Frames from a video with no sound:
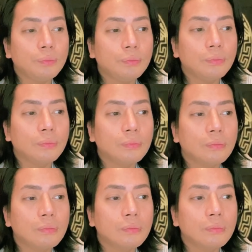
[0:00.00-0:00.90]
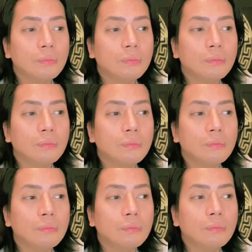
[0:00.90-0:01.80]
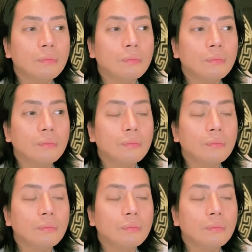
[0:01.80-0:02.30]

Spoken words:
[no speech]